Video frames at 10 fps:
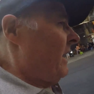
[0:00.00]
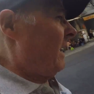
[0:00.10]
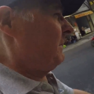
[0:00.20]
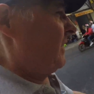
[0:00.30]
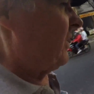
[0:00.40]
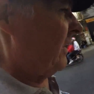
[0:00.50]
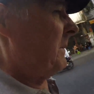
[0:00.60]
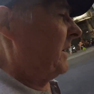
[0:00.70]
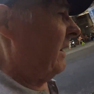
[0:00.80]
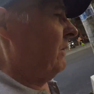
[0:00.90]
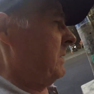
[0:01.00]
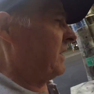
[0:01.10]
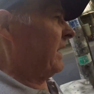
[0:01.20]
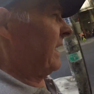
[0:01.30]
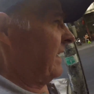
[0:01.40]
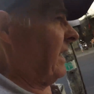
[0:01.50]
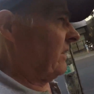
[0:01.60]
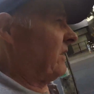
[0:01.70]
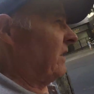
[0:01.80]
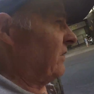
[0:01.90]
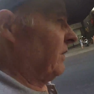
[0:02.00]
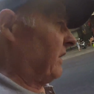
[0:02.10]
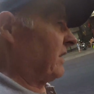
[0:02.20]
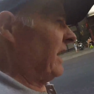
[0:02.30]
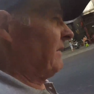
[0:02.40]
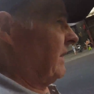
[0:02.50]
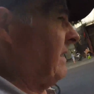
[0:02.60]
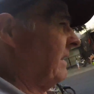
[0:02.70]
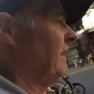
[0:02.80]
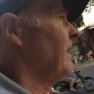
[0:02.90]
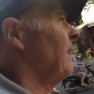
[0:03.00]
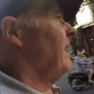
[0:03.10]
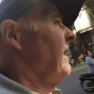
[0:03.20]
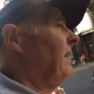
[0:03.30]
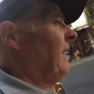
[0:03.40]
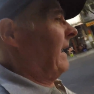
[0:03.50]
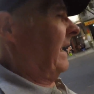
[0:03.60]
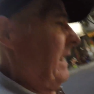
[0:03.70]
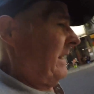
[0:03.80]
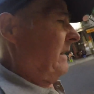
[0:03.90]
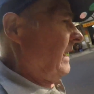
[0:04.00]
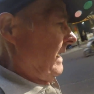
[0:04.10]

I'm determined I will be staying down at District 7, and